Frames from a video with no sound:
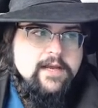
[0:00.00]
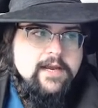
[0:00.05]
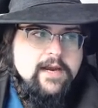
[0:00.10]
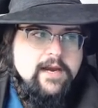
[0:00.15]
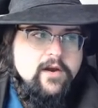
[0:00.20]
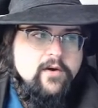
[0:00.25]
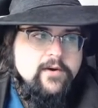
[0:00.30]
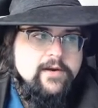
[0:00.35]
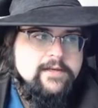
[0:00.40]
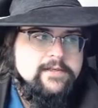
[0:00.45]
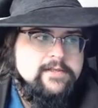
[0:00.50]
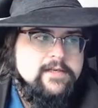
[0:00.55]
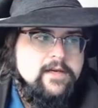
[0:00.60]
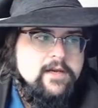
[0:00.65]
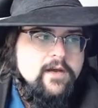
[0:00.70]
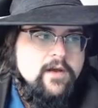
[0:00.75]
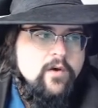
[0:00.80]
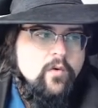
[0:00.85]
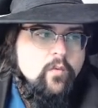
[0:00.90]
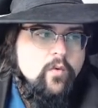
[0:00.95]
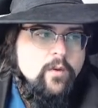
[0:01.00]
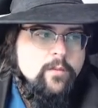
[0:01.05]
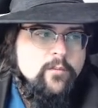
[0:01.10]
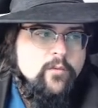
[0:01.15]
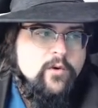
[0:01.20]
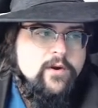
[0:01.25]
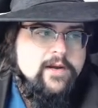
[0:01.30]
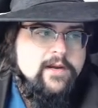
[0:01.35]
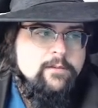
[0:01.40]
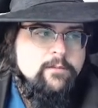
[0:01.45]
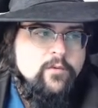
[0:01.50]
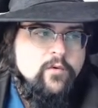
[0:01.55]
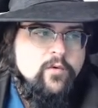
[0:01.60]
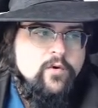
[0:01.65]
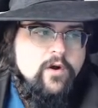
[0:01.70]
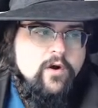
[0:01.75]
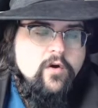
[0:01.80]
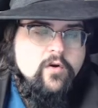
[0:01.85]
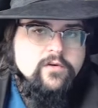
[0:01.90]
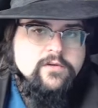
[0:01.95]
Aries. Well, meridian moon
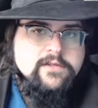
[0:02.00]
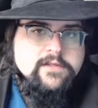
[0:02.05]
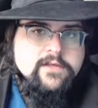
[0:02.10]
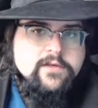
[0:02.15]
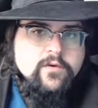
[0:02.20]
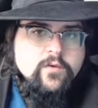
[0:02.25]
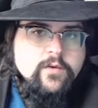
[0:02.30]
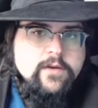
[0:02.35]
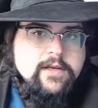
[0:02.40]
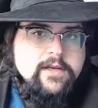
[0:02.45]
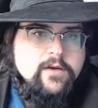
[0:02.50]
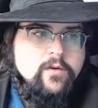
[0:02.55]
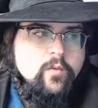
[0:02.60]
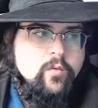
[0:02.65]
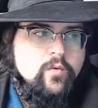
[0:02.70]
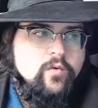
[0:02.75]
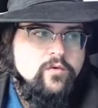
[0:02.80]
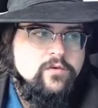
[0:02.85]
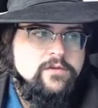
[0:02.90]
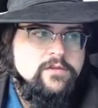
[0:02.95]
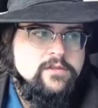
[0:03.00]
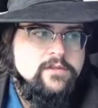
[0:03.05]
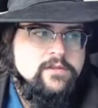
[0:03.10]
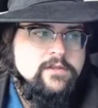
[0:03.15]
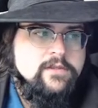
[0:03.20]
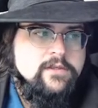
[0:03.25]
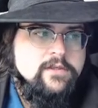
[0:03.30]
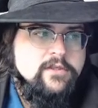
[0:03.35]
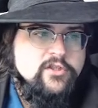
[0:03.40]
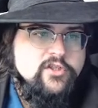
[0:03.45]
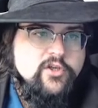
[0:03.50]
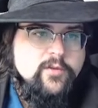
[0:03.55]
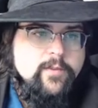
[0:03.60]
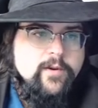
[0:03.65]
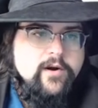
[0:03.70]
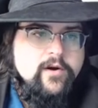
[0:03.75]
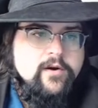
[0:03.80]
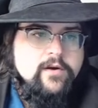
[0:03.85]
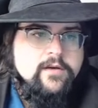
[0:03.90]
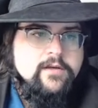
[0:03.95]
also equals
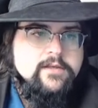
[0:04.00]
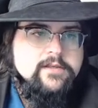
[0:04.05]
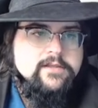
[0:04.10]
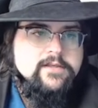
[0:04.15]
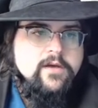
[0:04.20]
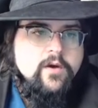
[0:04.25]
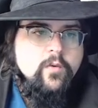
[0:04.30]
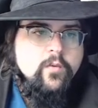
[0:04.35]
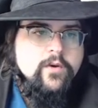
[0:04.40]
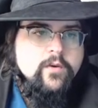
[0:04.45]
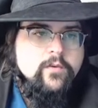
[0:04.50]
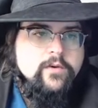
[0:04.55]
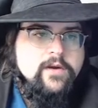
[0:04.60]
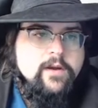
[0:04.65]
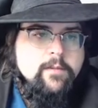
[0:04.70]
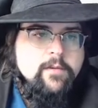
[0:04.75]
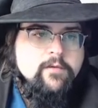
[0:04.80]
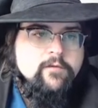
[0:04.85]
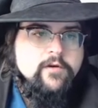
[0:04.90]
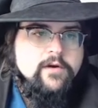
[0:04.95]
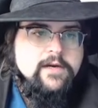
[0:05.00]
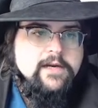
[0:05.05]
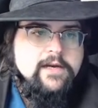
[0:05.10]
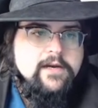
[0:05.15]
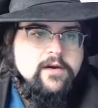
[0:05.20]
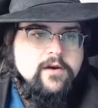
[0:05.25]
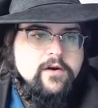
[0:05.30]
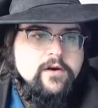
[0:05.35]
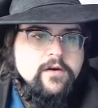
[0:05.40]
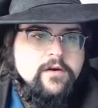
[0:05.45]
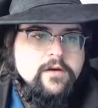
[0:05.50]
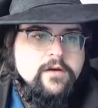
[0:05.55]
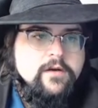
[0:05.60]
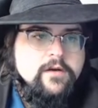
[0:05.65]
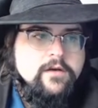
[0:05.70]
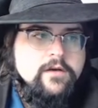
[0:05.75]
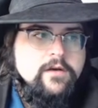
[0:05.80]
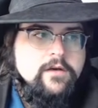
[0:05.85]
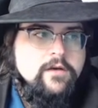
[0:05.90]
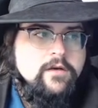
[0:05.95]
Jupiter. So we would come over here
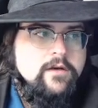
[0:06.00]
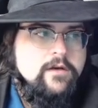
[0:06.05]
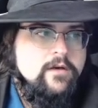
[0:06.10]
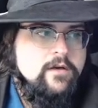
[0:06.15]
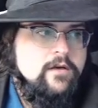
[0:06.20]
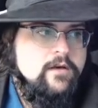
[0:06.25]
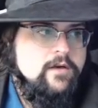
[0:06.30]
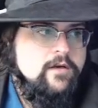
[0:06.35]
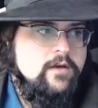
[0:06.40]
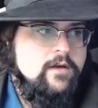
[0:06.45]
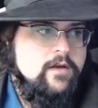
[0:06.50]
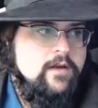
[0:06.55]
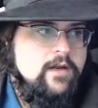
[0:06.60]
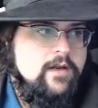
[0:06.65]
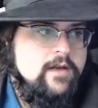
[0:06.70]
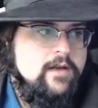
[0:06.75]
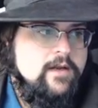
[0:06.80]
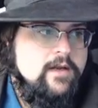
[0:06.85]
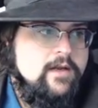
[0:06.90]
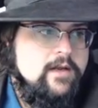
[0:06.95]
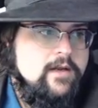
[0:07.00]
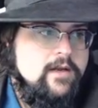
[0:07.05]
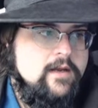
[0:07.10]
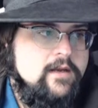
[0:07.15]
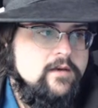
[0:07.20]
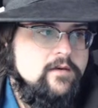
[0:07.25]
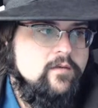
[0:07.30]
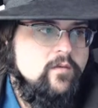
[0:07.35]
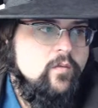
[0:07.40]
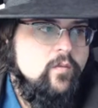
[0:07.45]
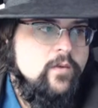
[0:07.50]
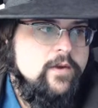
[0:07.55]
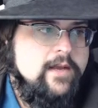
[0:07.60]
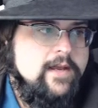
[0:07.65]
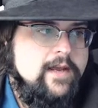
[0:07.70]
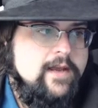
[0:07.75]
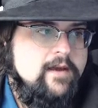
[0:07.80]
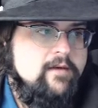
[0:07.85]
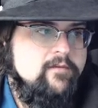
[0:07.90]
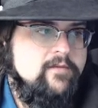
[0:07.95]
and we
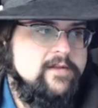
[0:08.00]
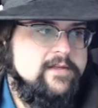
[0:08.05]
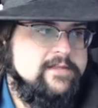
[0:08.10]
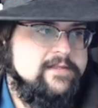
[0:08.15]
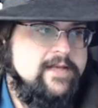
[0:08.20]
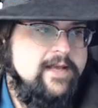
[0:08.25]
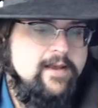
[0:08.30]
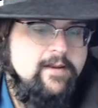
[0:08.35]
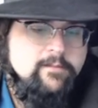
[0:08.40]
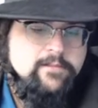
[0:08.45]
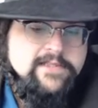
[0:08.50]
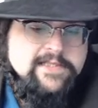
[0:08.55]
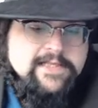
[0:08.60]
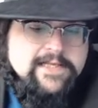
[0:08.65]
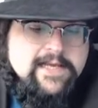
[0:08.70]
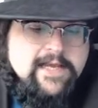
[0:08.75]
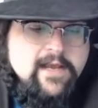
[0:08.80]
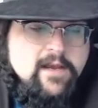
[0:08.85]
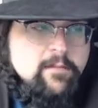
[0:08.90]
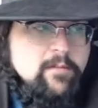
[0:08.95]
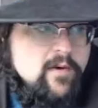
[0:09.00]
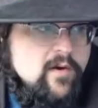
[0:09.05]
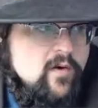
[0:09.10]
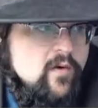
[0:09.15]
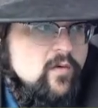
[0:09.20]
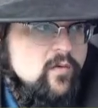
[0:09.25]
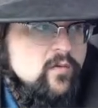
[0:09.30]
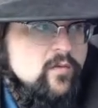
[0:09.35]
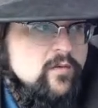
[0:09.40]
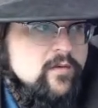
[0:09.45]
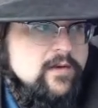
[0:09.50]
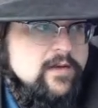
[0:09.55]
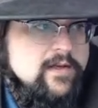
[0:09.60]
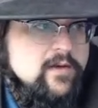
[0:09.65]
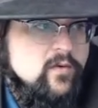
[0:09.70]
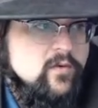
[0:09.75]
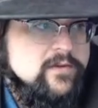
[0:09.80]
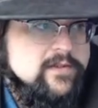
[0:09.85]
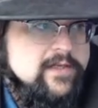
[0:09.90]
have this MCMO equals